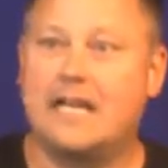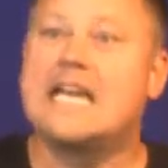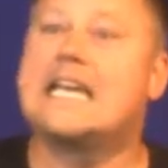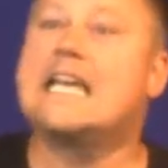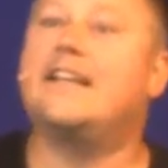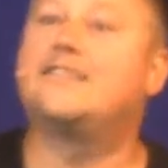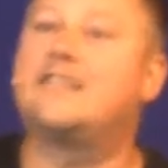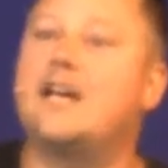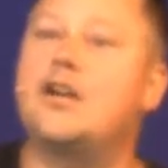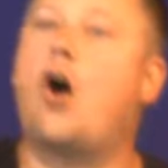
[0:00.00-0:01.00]
He has
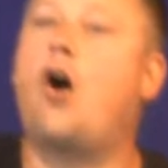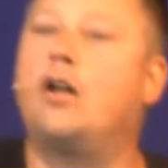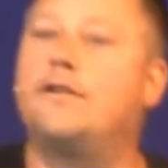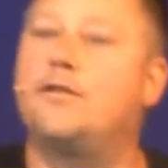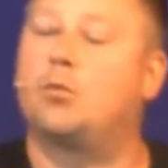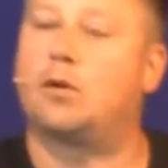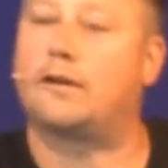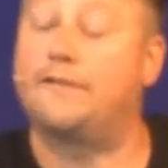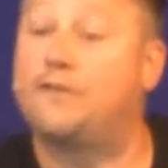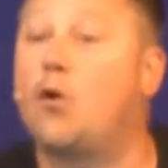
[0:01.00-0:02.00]
done all of the work
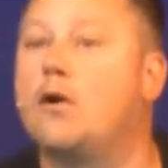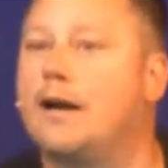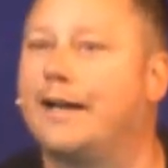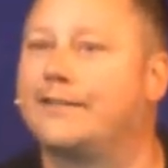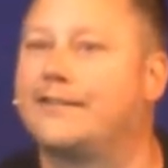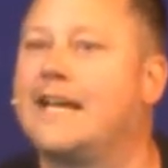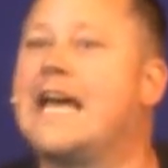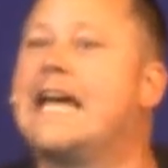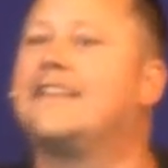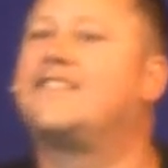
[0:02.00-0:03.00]
for us,
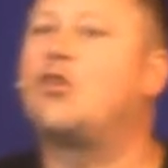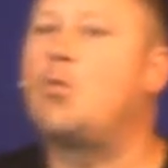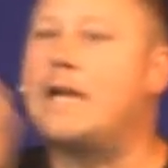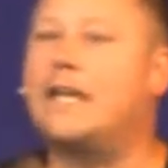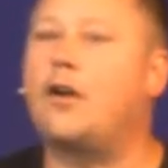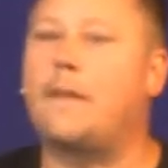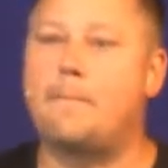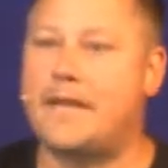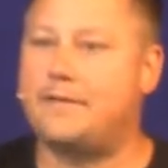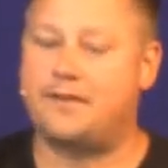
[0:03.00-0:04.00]
and so we get all the
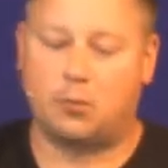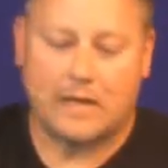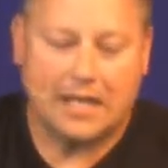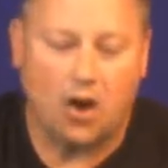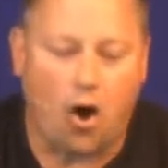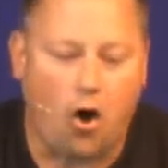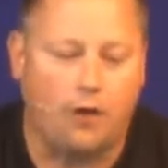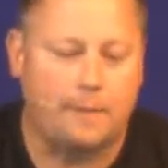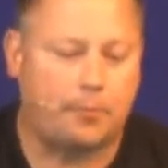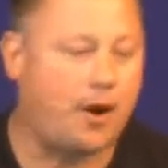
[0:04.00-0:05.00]
benefit, we get all
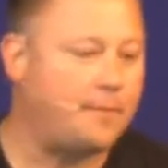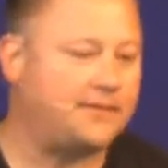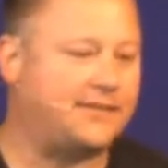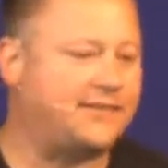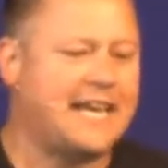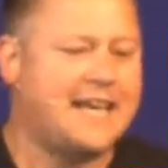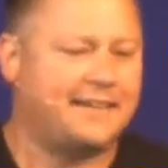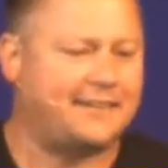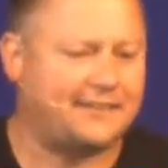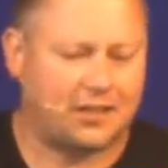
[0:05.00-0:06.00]
the promises.
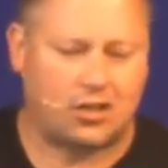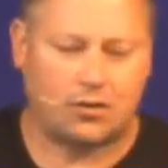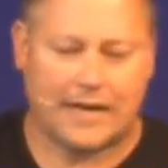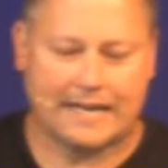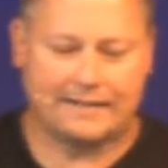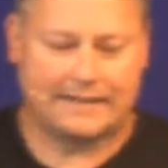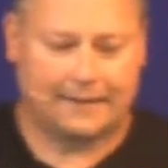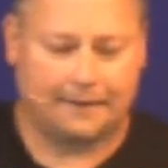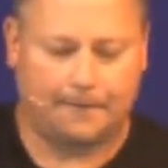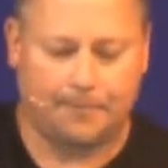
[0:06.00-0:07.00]
This is a great
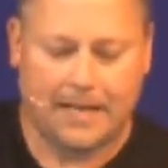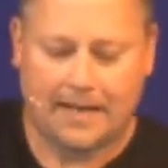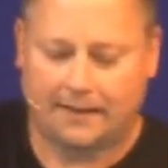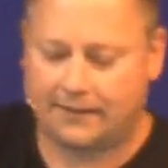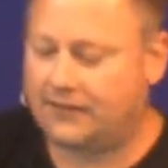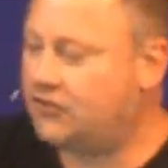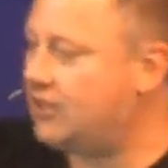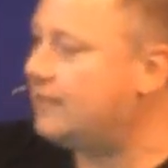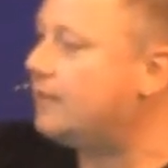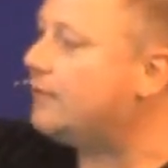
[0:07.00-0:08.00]
deal. Since
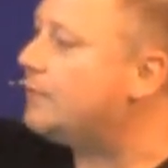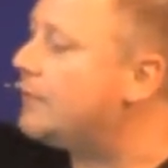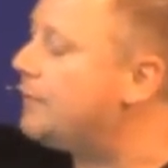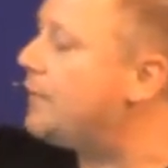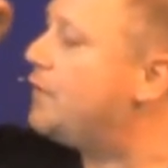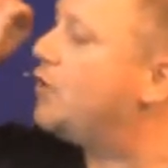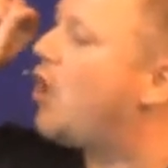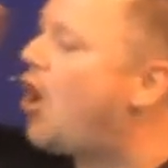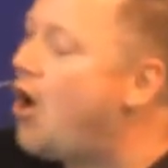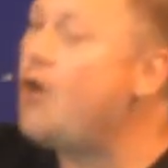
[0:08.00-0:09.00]
Jesus f- fulfilled
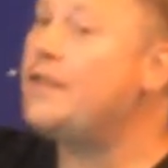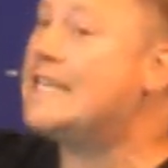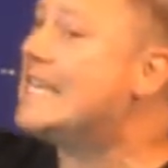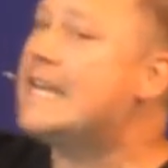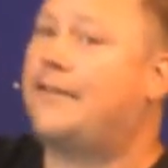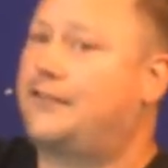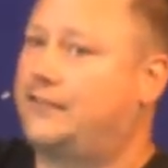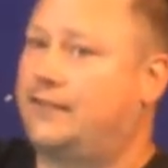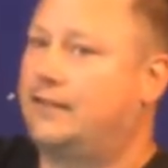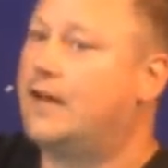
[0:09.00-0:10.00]
all the
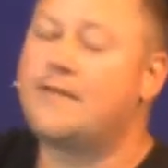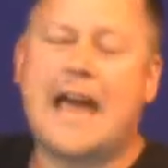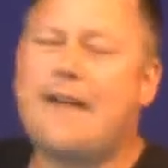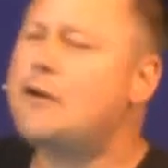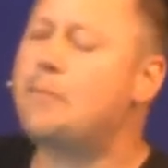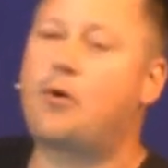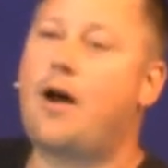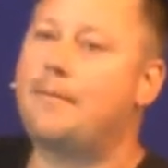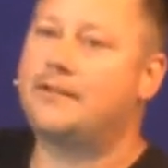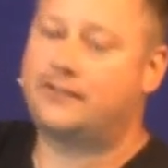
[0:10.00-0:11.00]
ifs of every
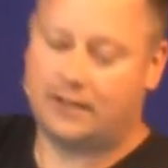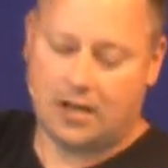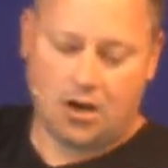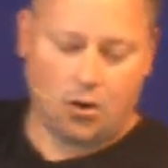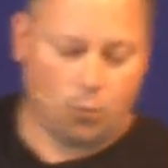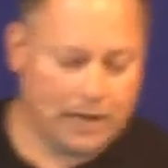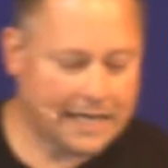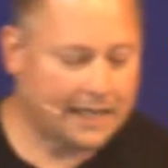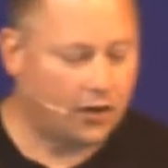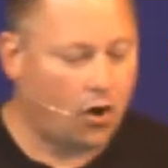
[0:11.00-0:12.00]
promise, we
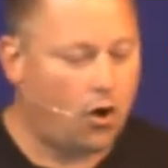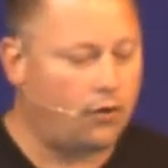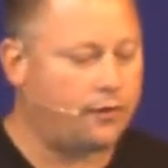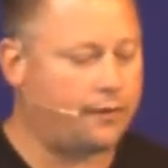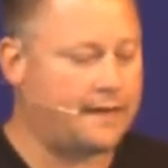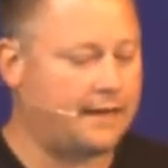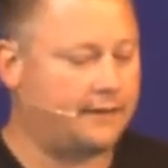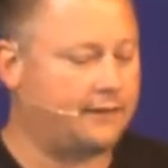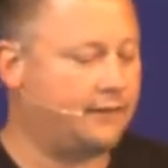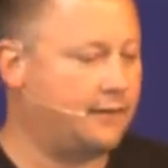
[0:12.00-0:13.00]
get all the thens.